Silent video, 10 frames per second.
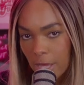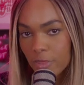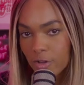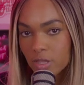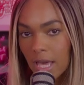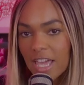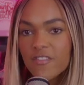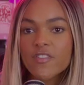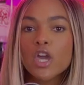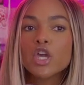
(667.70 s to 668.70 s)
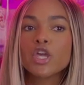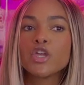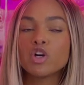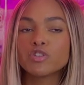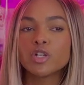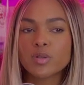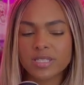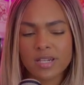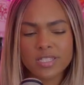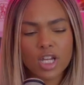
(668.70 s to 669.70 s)
in their life. You'll
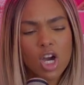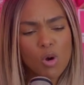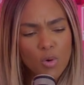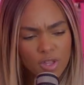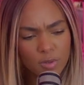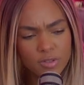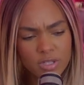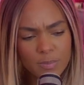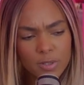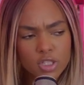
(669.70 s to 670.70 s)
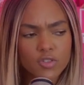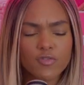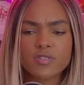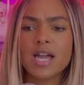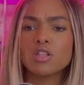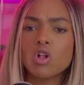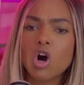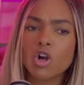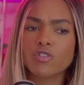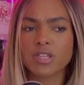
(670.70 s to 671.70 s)
notice that it's like, oh, well, they only knew that person for that
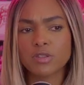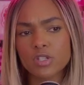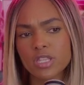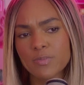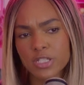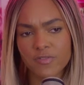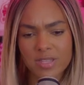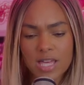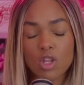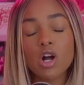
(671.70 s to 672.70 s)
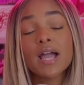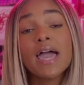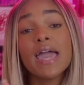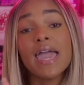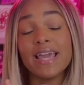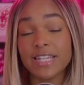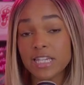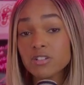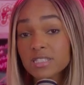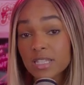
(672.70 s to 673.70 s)
long, or they only knew that person for that long. And
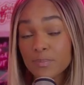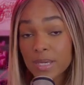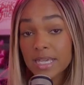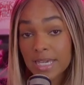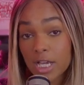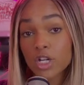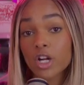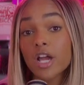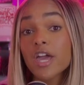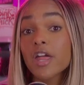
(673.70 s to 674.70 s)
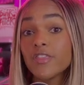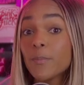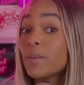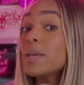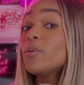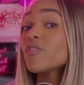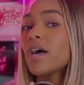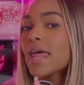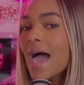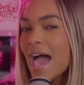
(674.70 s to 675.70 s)
here's the big kicker. The people
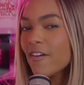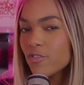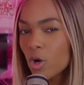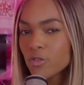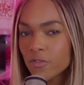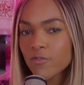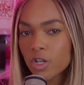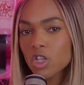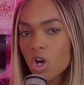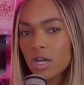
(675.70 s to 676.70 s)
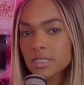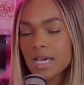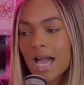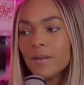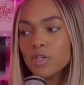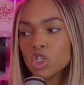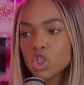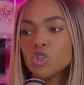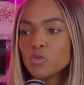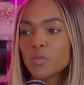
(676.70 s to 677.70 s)
that have known them for a long time,
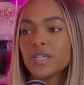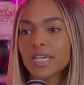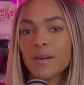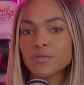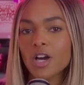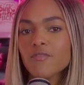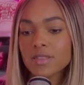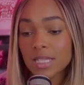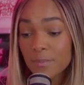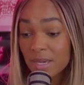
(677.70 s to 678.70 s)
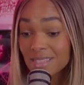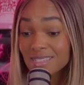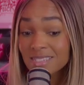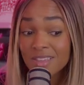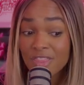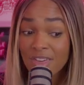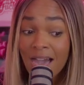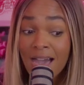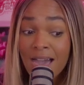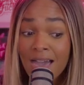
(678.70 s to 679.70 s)
you will be kept off limits to
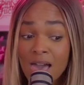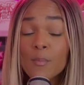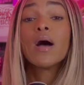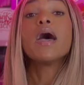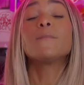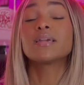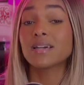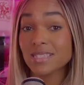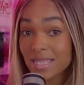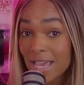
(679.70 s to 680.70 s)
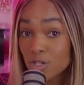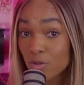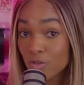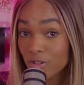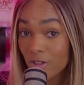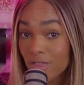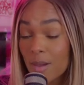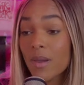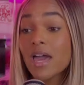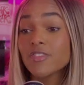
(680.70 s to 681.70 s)
them because they know the real
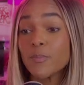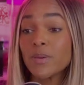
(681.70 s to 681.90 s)
them. The